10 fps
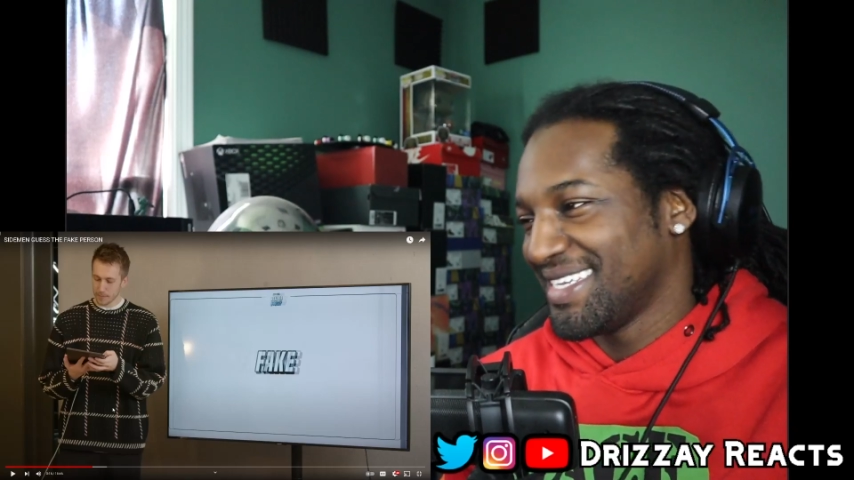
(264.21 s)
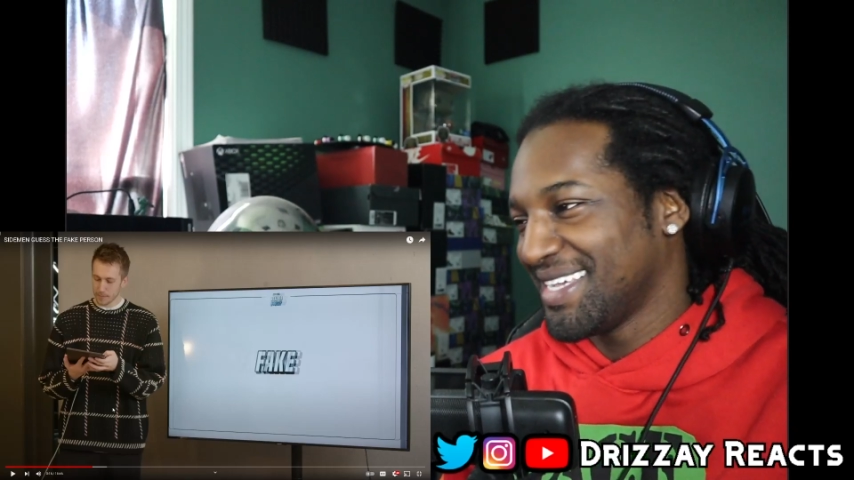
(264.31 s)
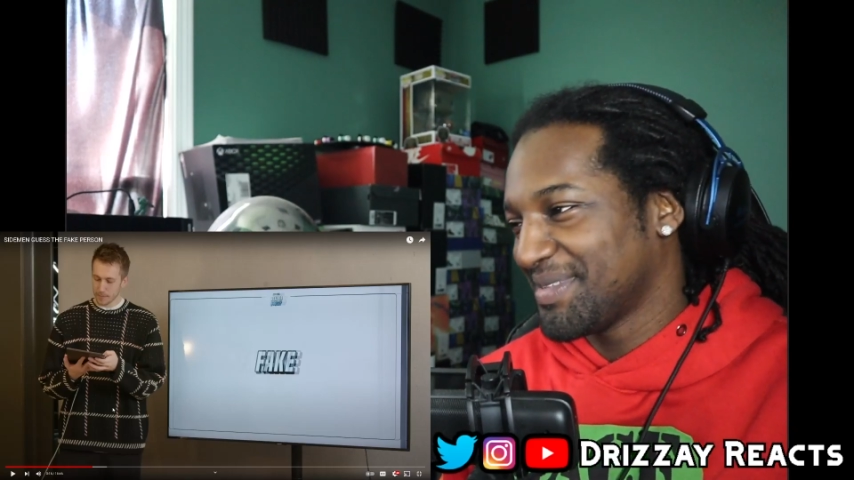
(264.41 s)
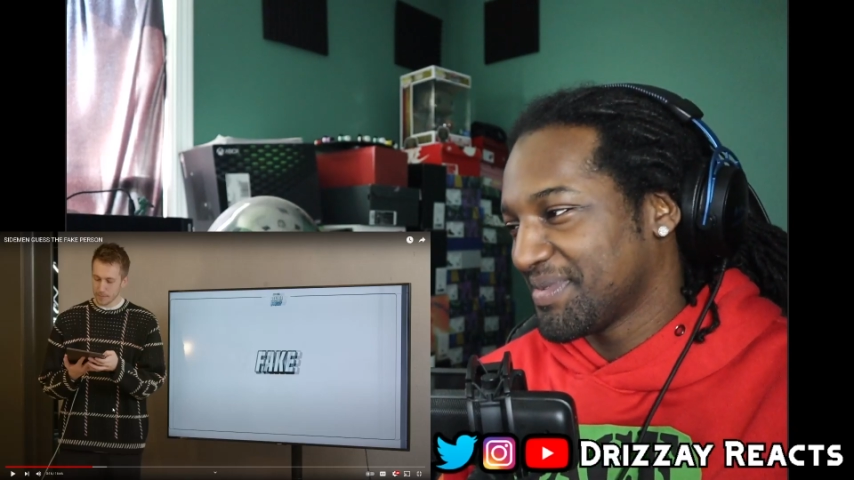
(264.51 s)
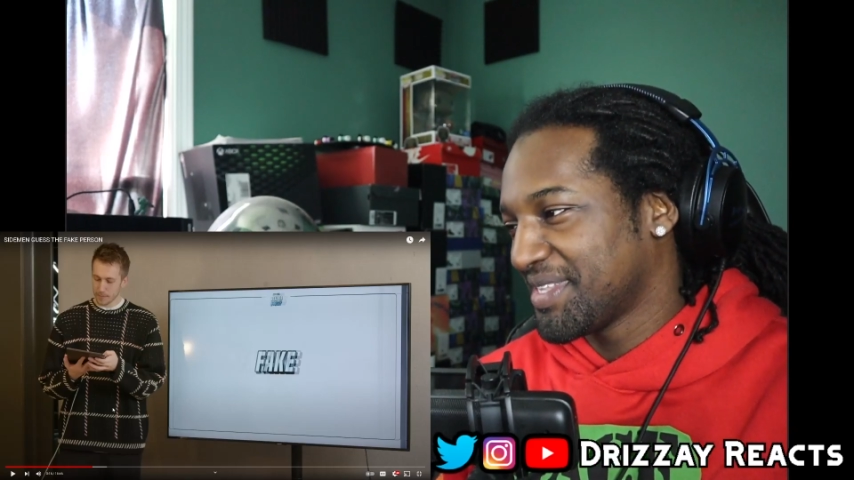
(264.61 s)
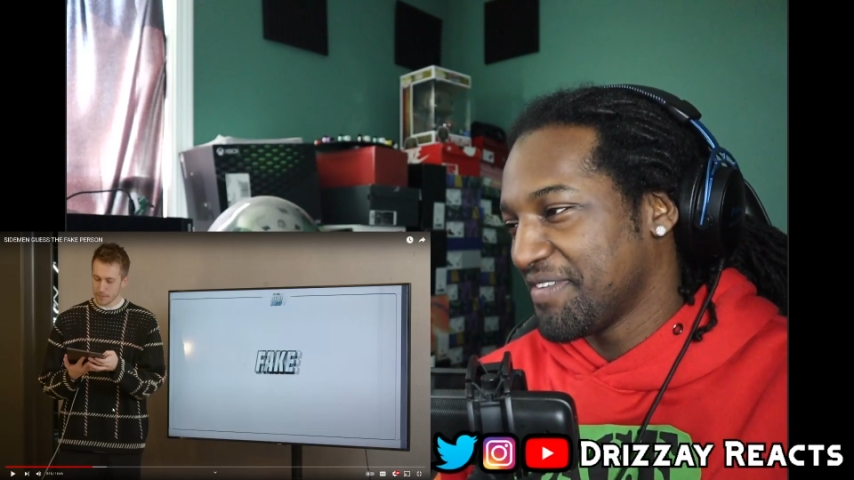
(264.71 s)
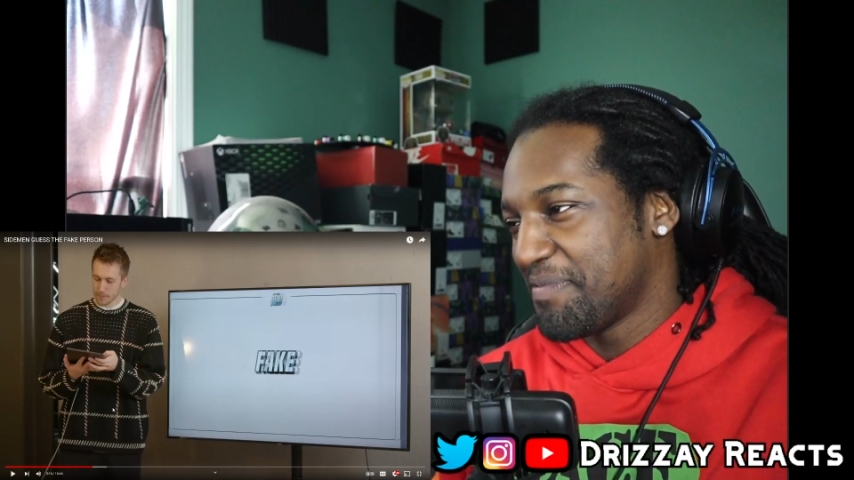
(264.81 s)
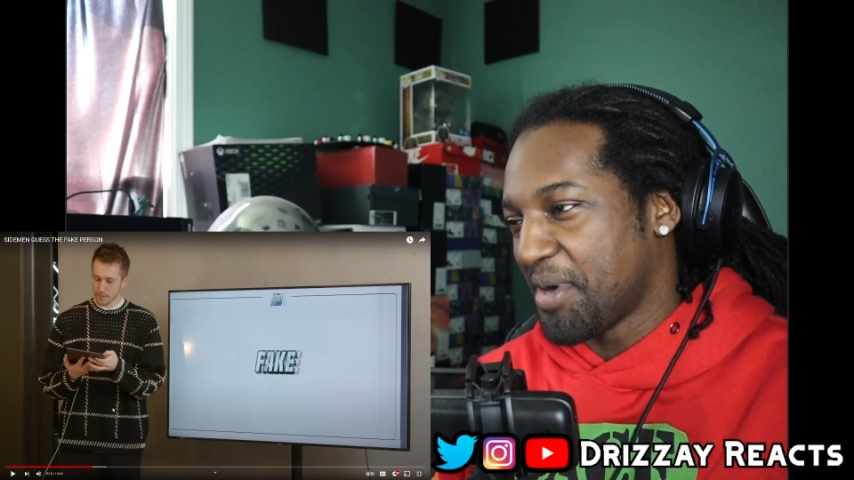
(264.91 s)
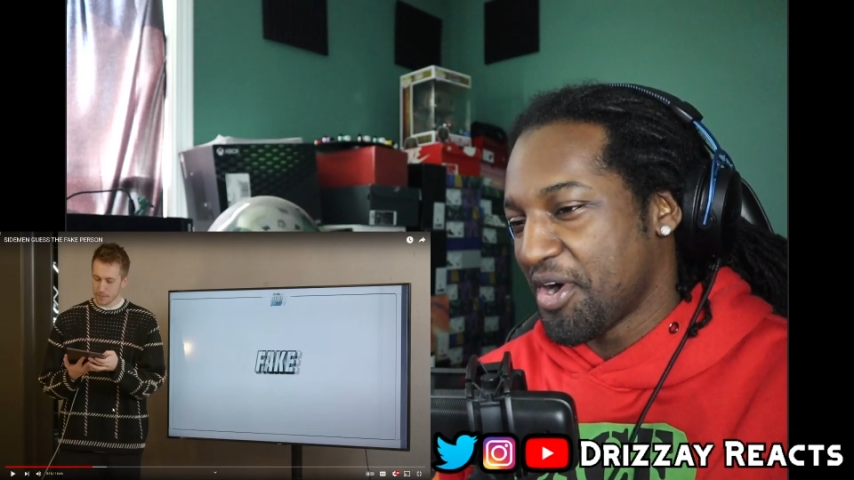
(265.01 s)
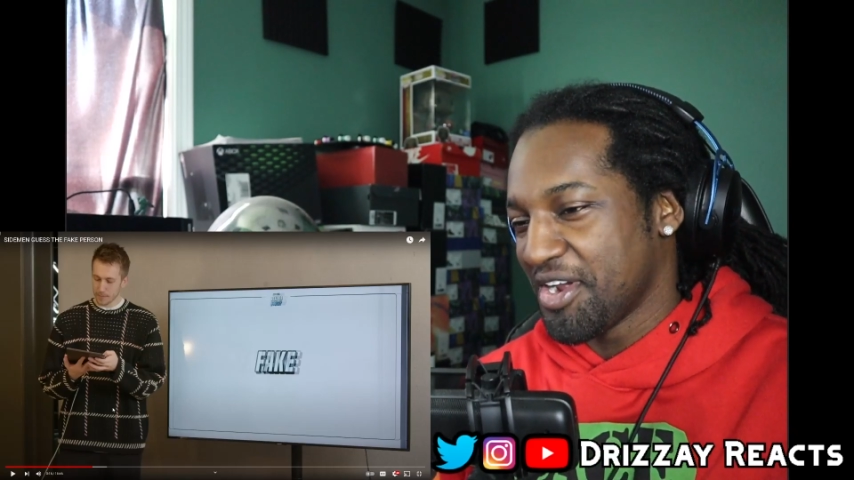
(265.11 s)
That's some stuff
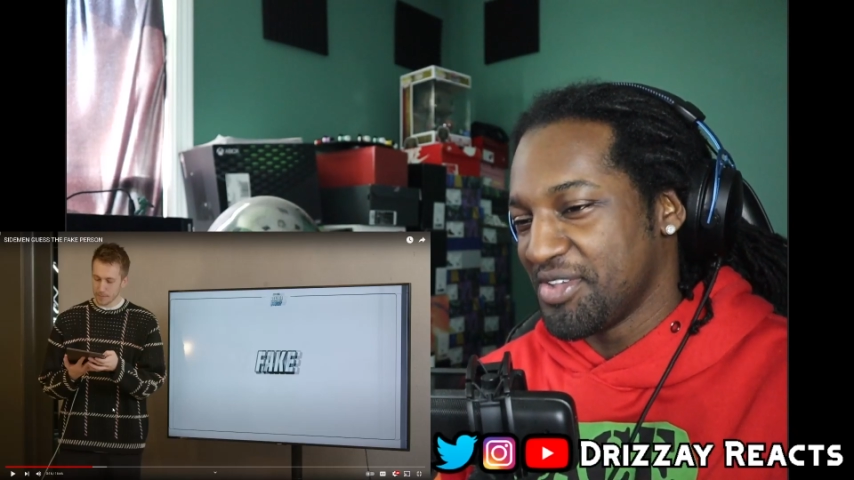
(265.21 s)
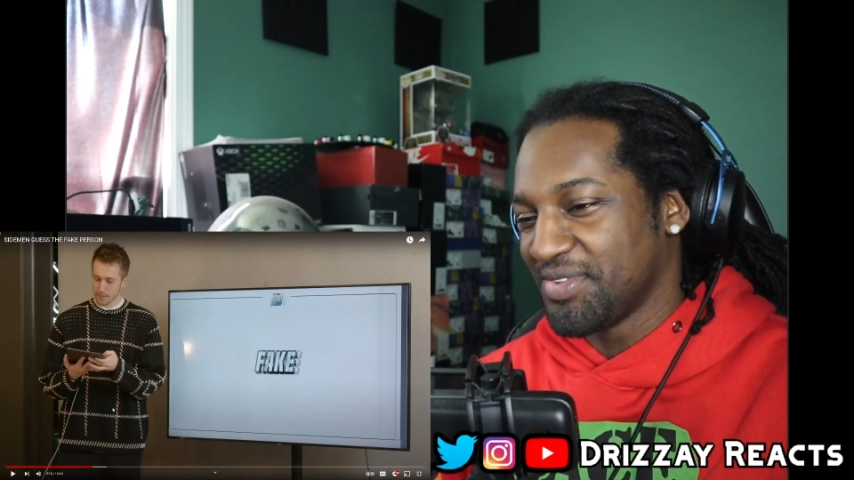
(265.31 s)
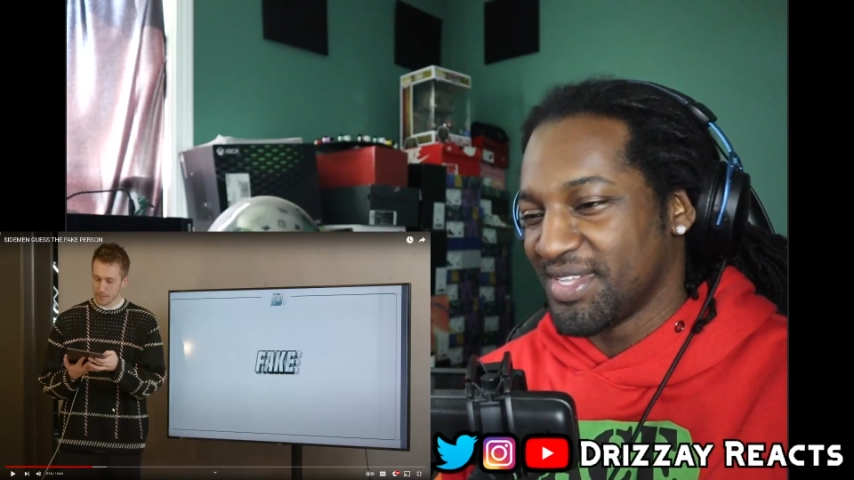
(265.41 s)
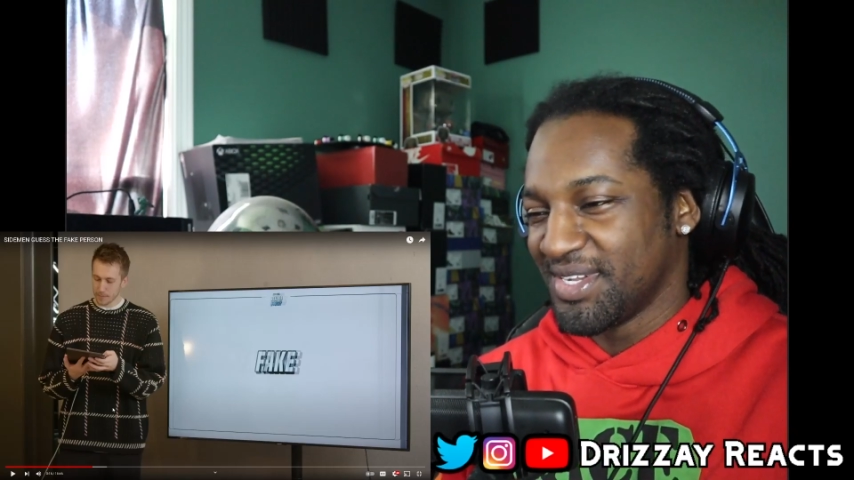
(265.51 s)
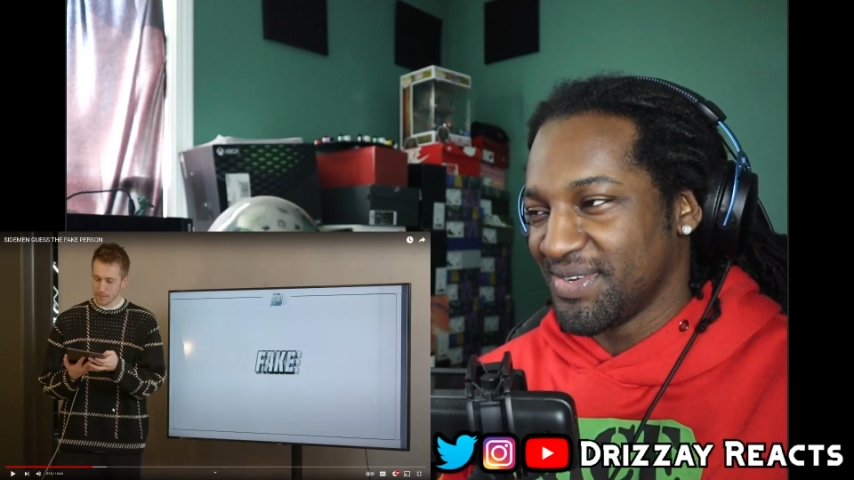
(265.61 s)
Bart used to do.